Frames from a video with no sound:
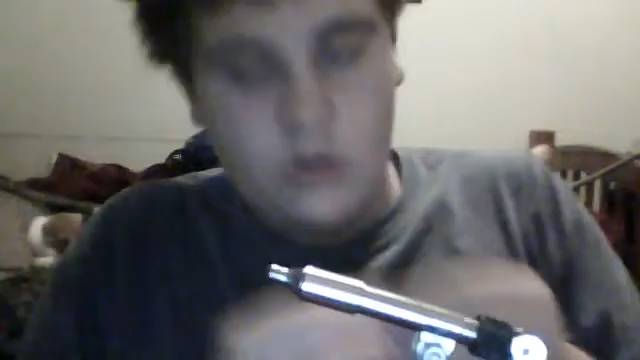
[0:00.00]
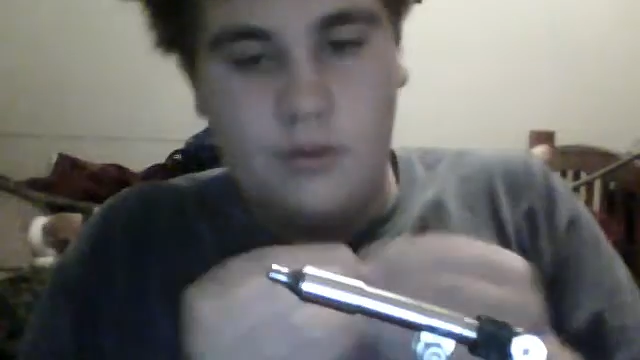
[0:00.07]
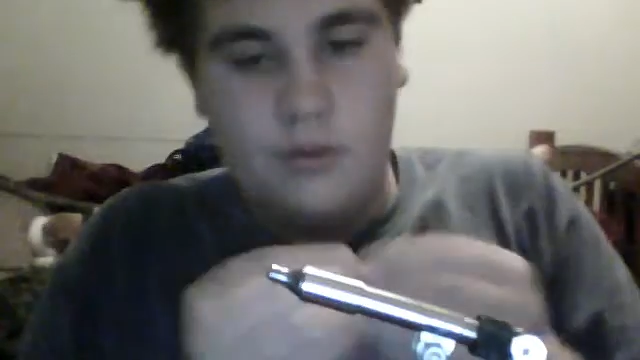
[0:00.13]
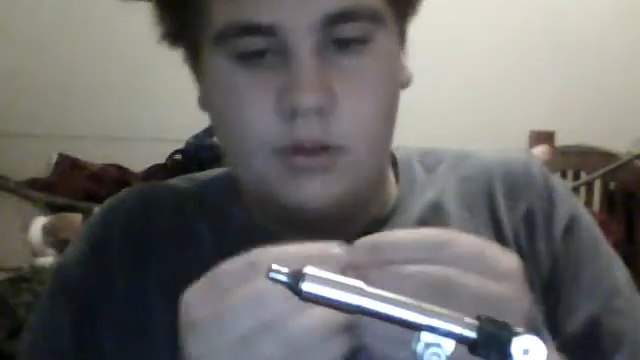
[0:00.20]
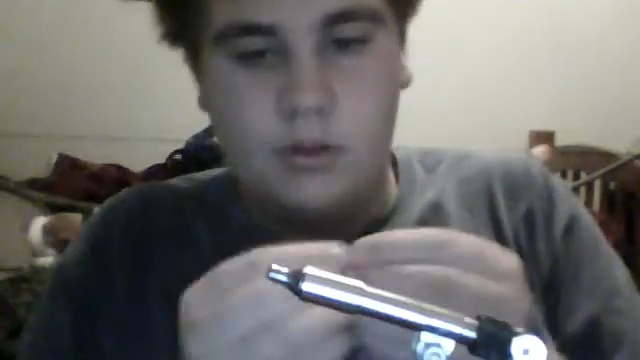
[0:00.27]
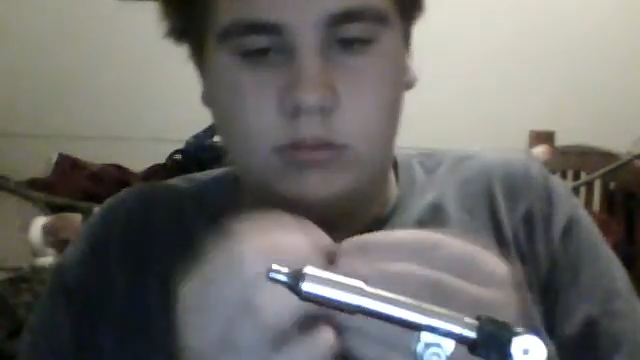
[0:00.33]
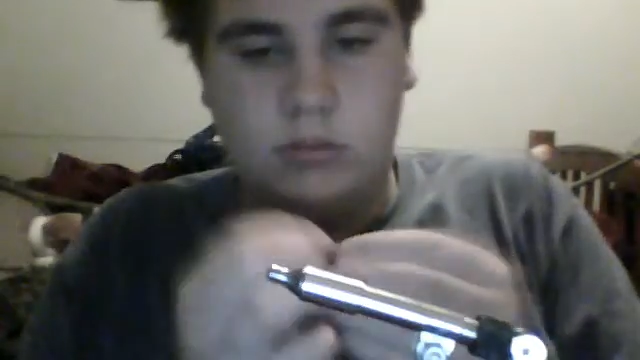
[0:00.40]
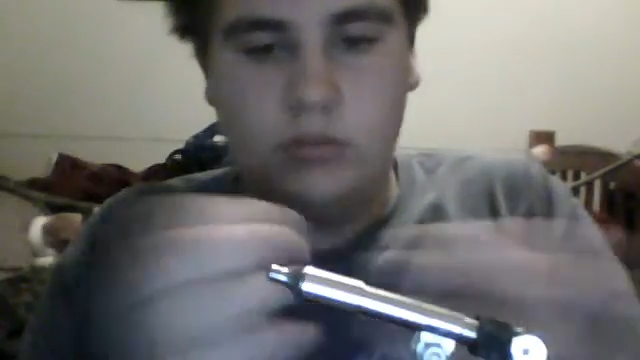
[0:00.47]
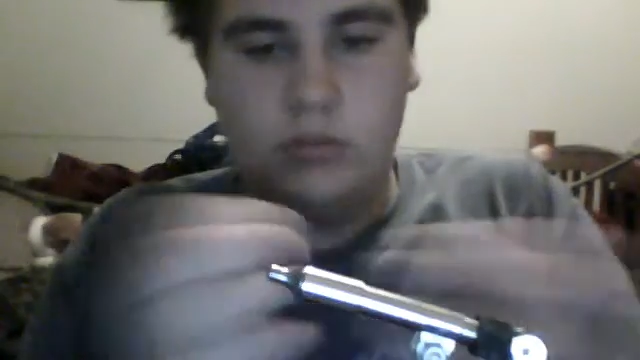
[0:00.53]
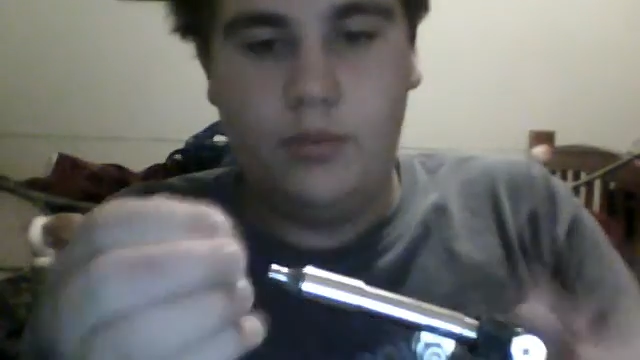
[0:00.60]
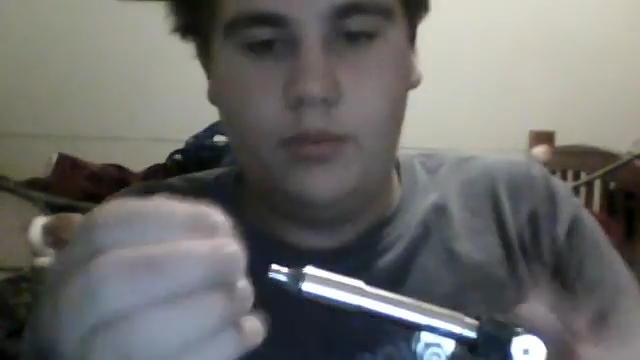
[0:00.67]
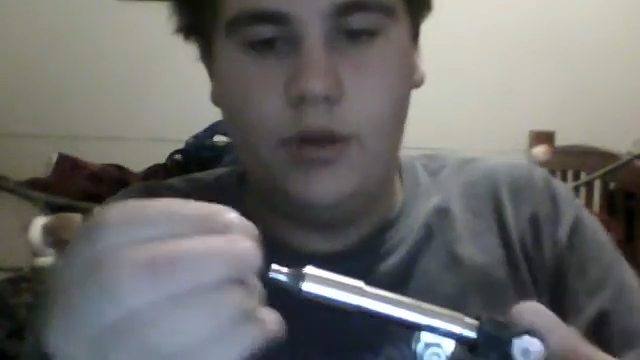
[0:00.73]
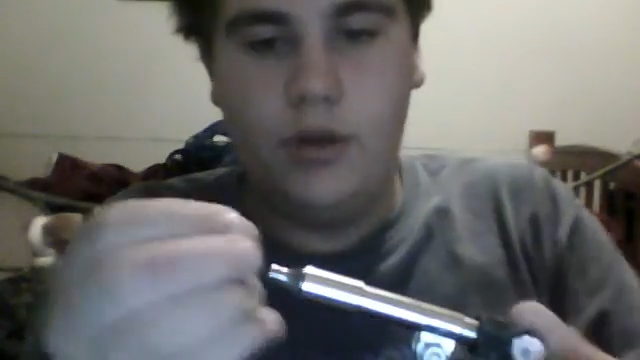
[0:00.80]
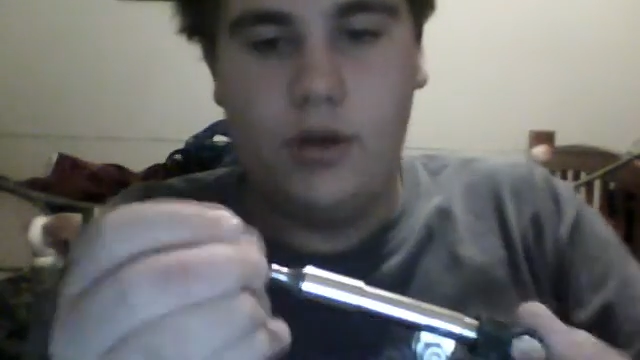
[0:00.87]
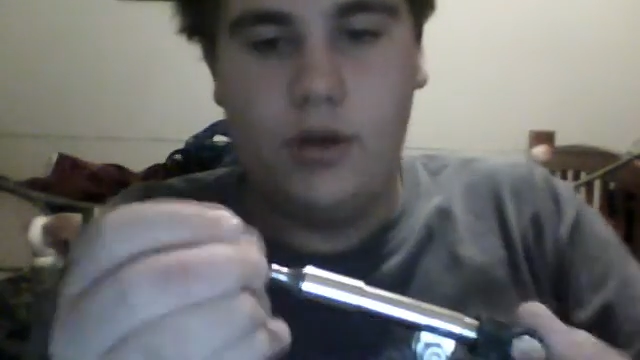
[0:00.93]
So
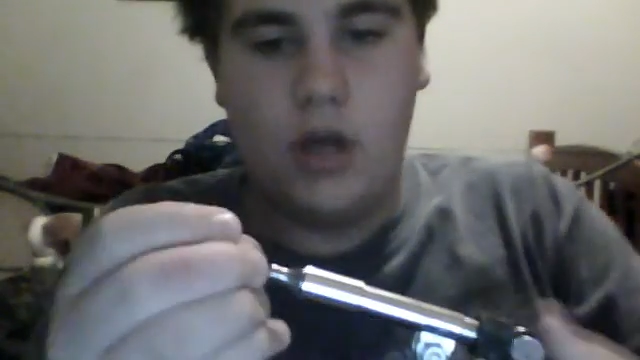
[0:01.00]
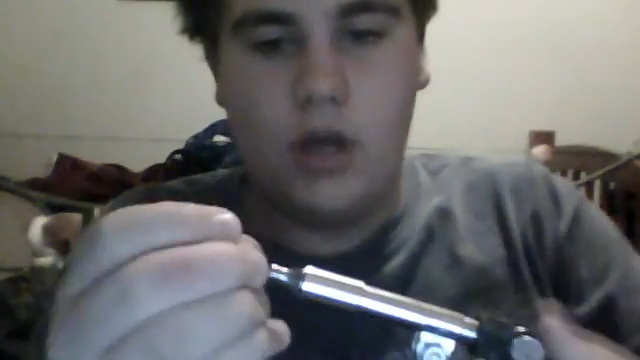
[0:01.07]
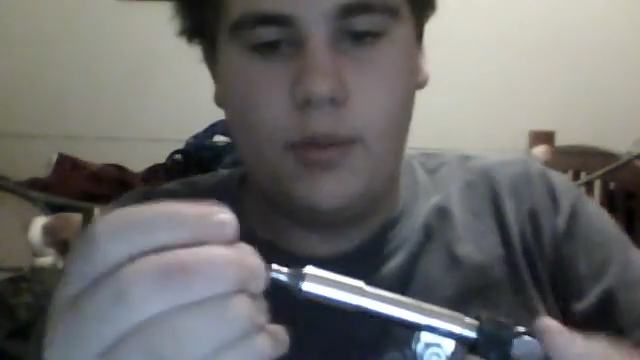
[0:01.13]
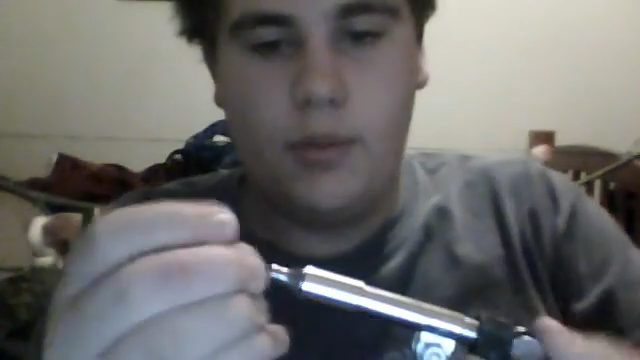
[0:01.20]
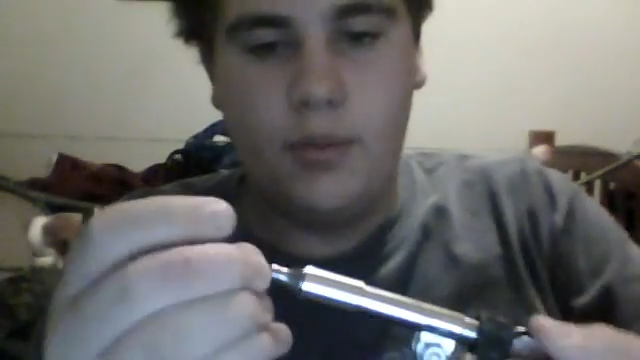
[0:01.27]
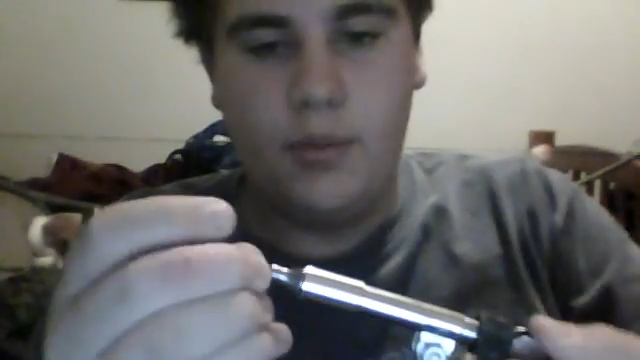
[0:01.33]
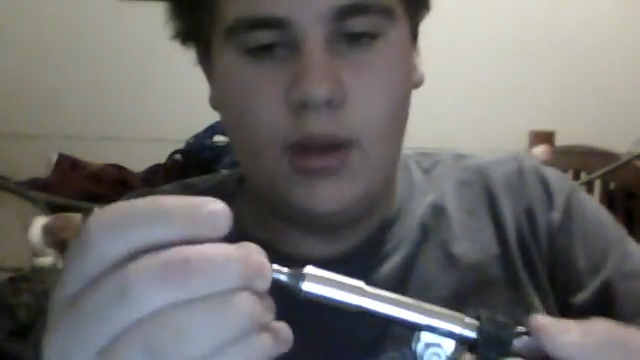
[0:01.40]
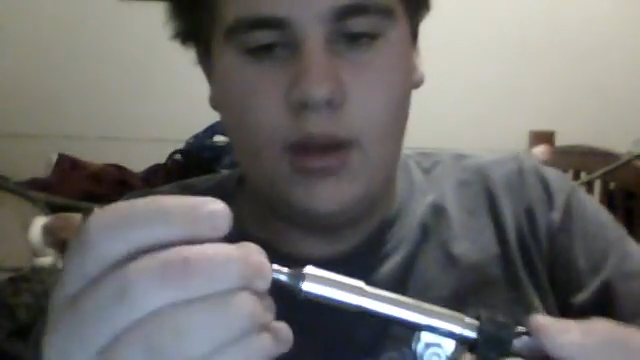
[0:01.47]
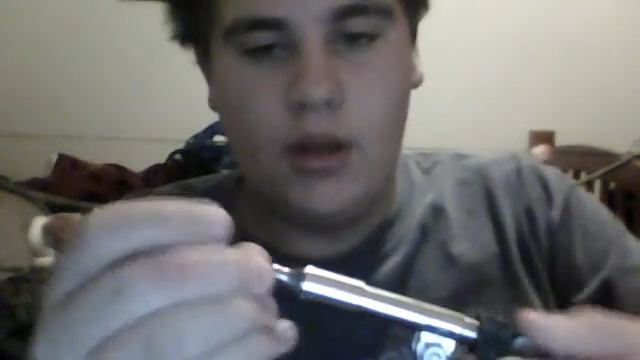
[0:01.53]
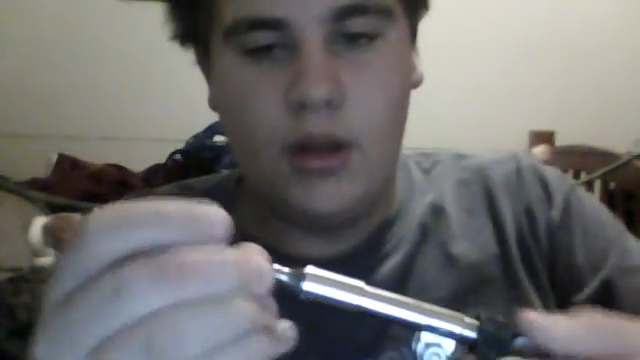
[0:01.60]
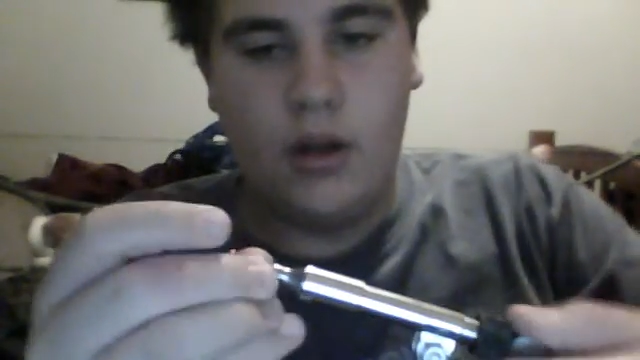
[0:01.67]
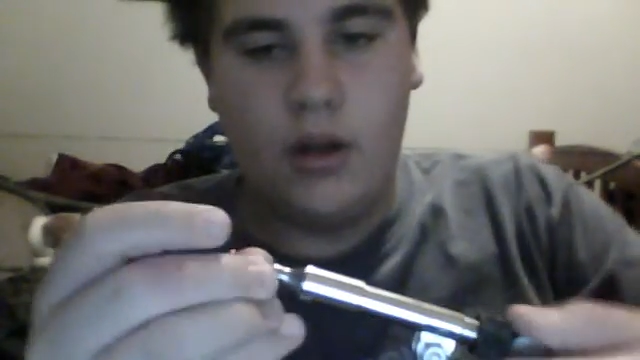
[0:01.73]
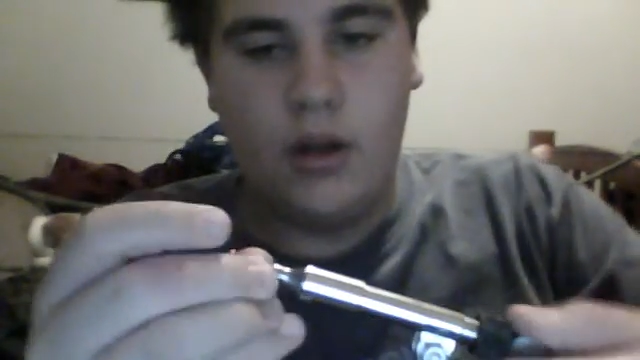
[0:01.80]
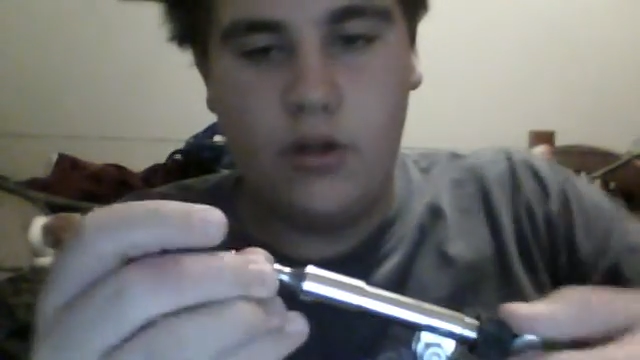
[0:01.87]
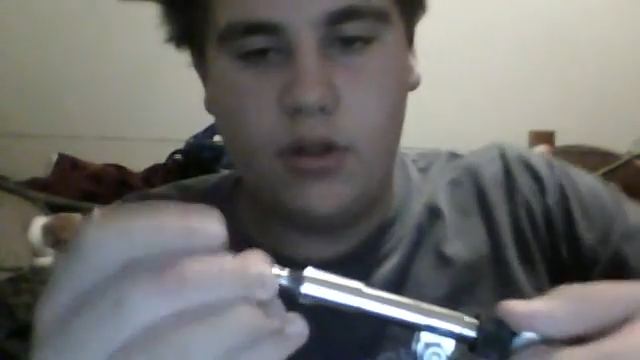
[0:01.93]
put your copper beadhead
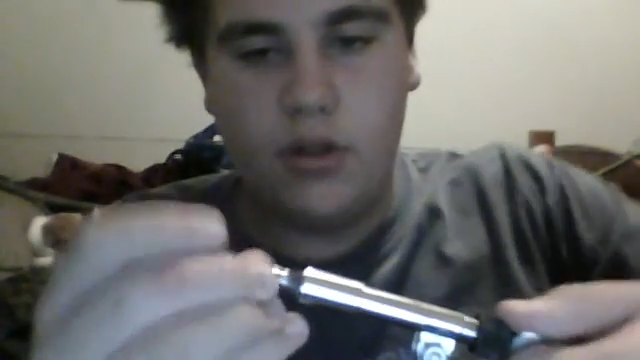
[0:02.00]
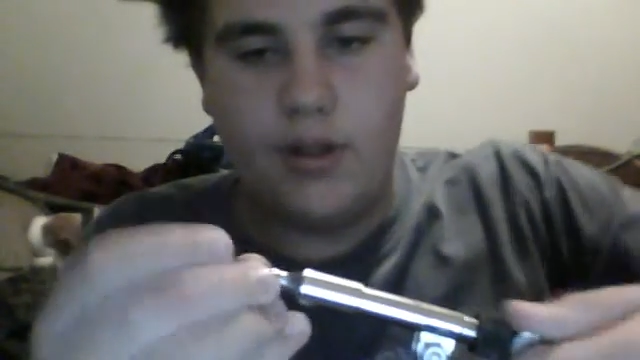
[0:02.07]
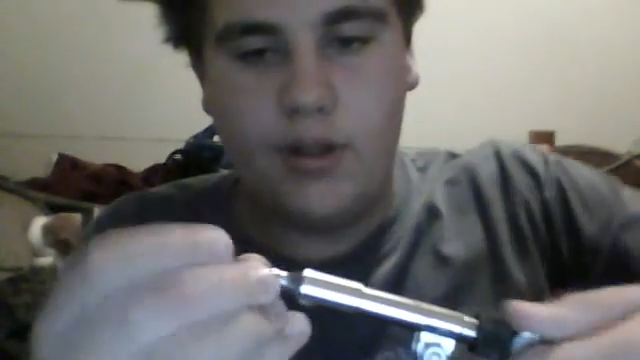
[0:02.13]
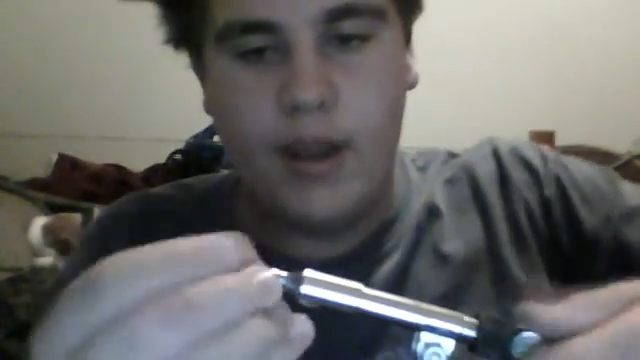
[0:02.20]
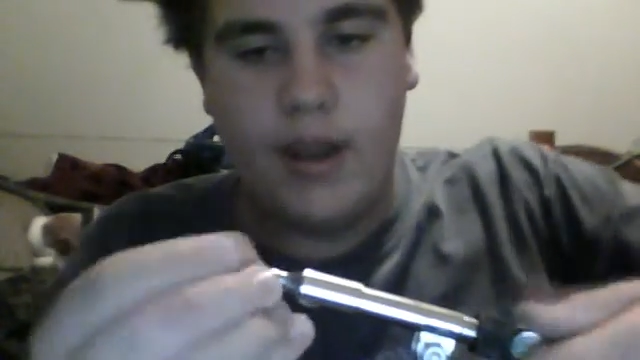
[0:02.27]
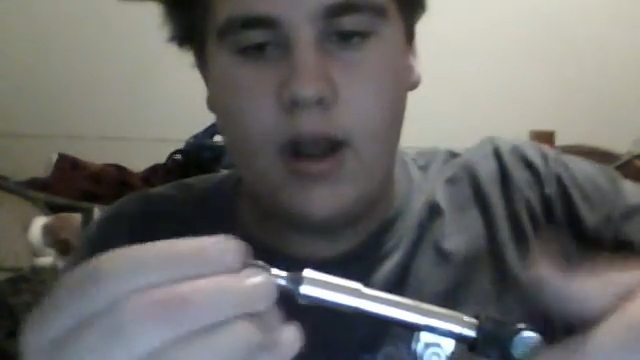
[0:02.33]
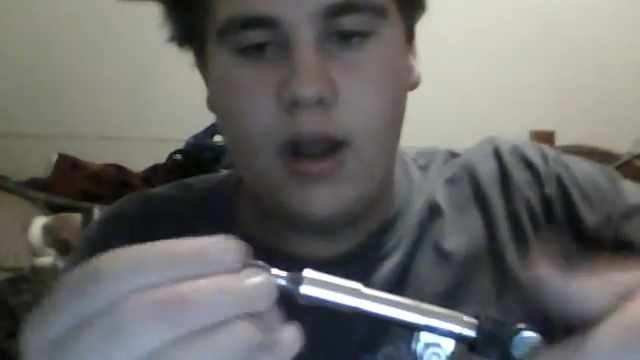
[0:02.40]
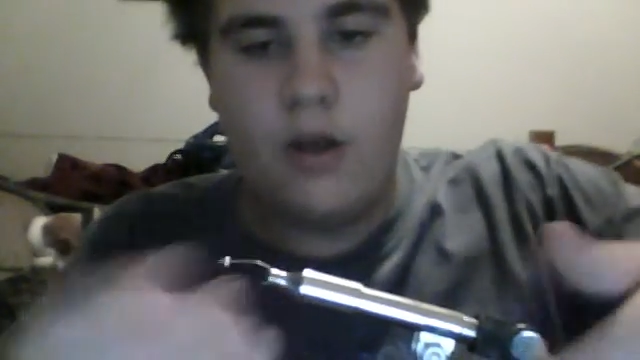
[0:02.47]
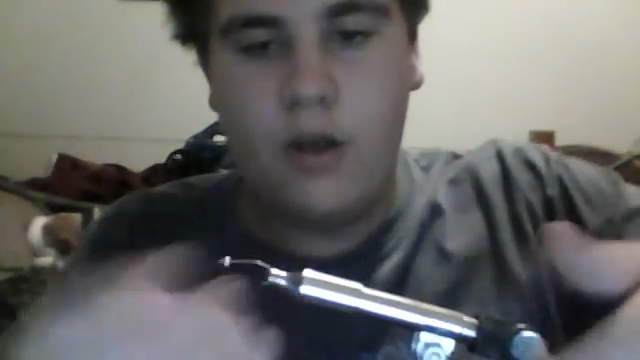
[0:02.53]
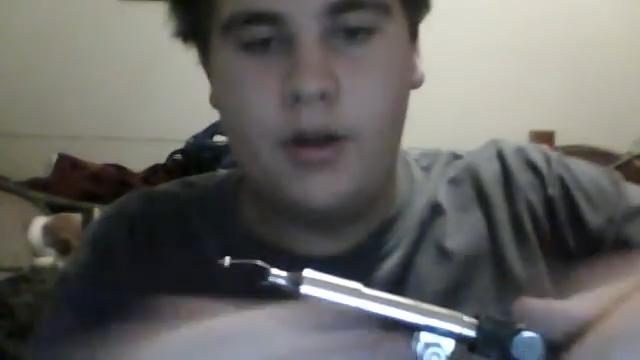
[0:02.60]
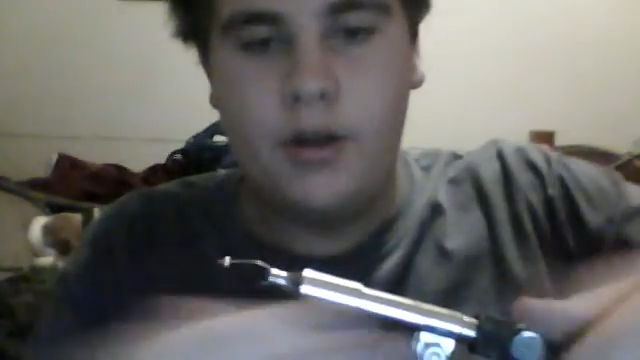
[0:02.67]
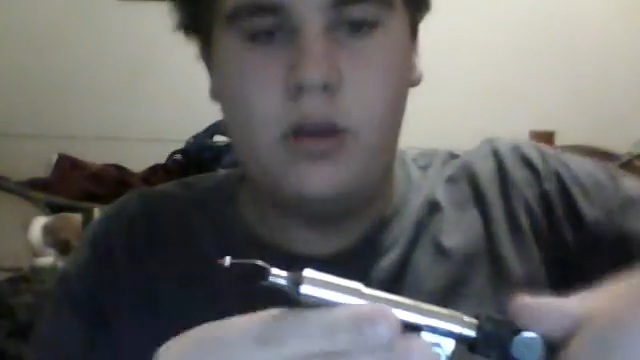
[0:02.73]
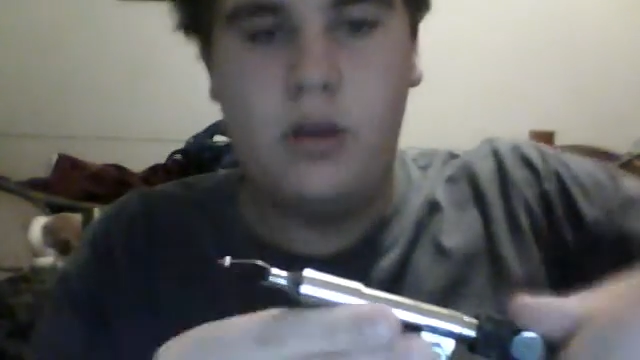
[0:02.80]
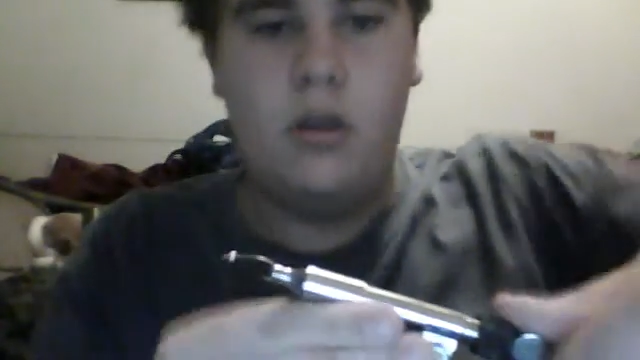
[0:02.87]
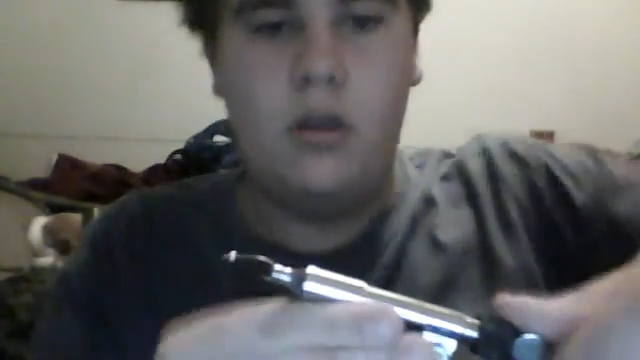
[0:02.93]
on. Just slide it on.